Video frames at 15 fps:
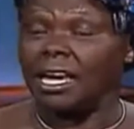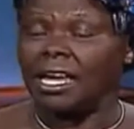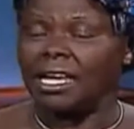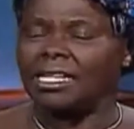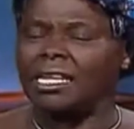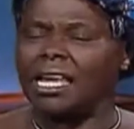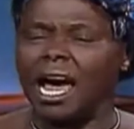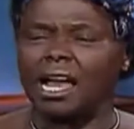
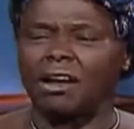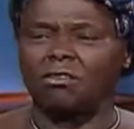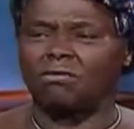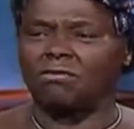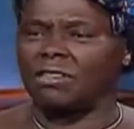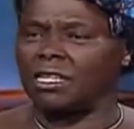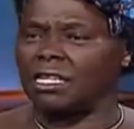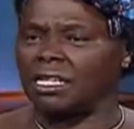None
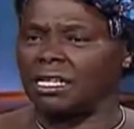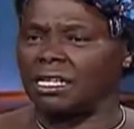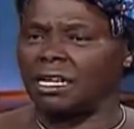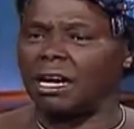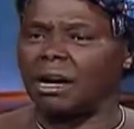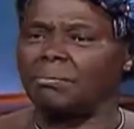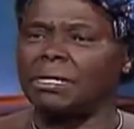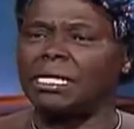of the
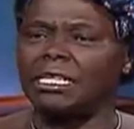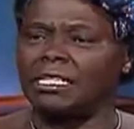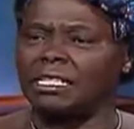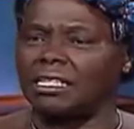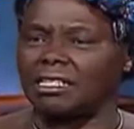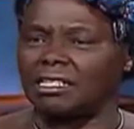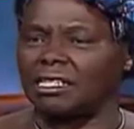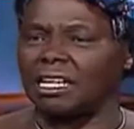
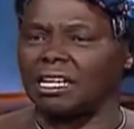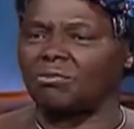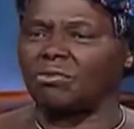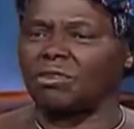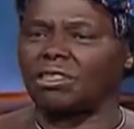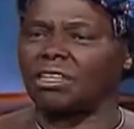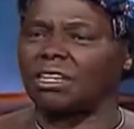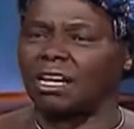amenities that we
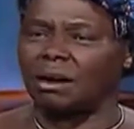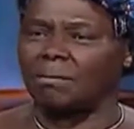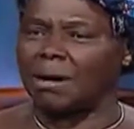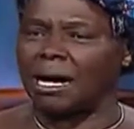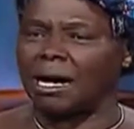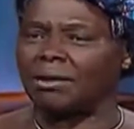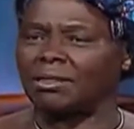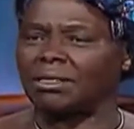think
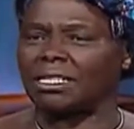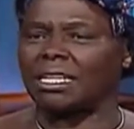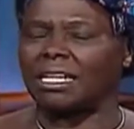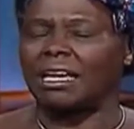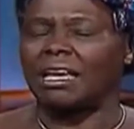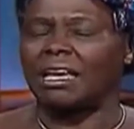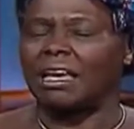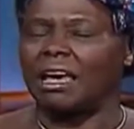about,
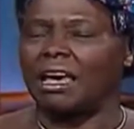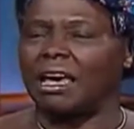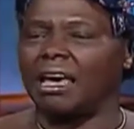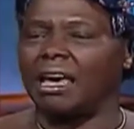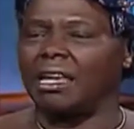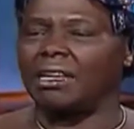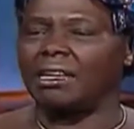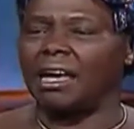
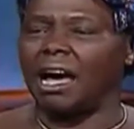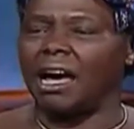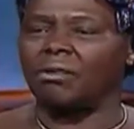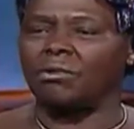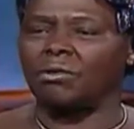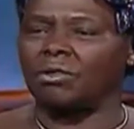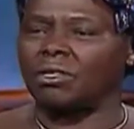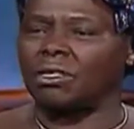and I
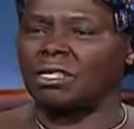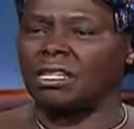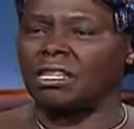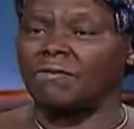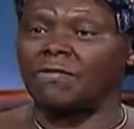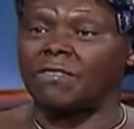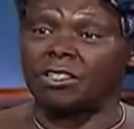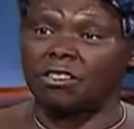was the
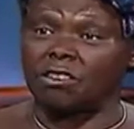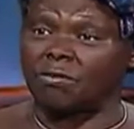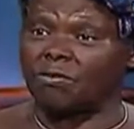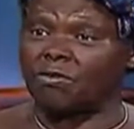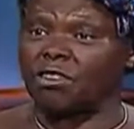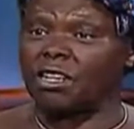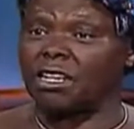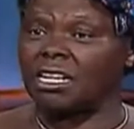first of
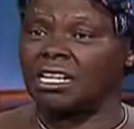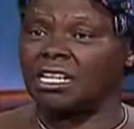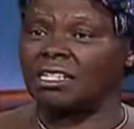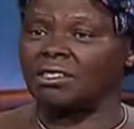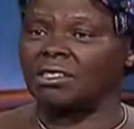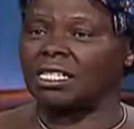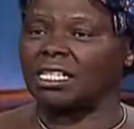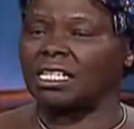3
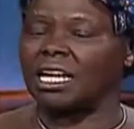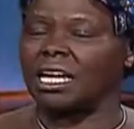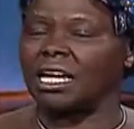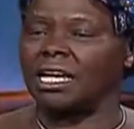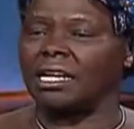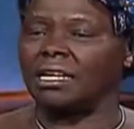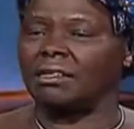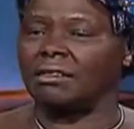girls
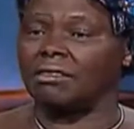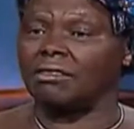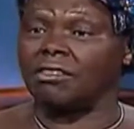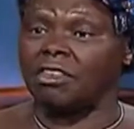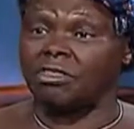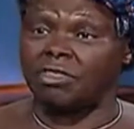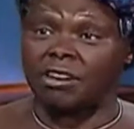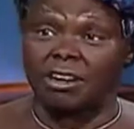and
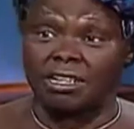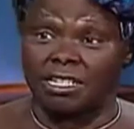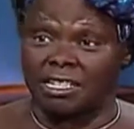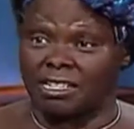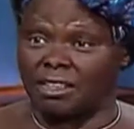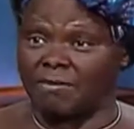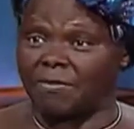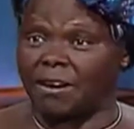the third
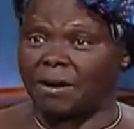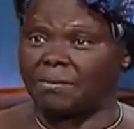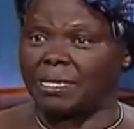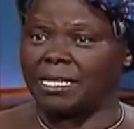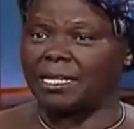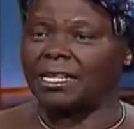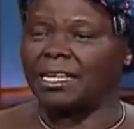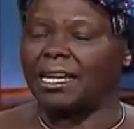in the
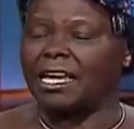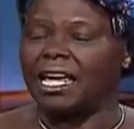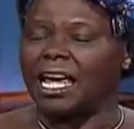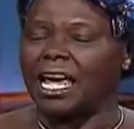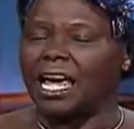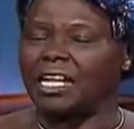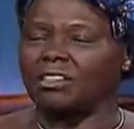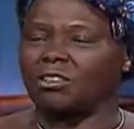family.
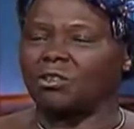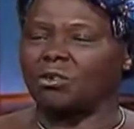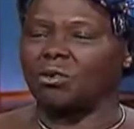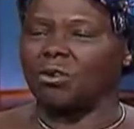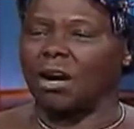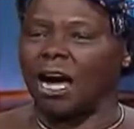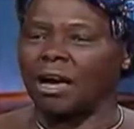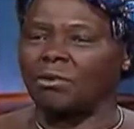And
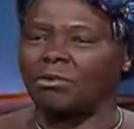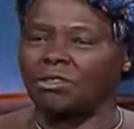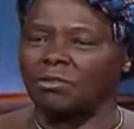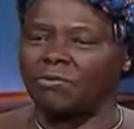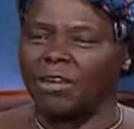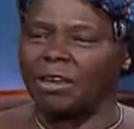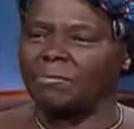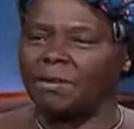so I was
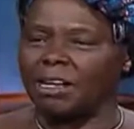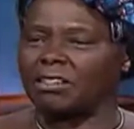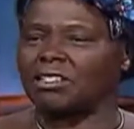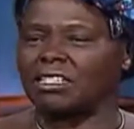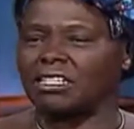very much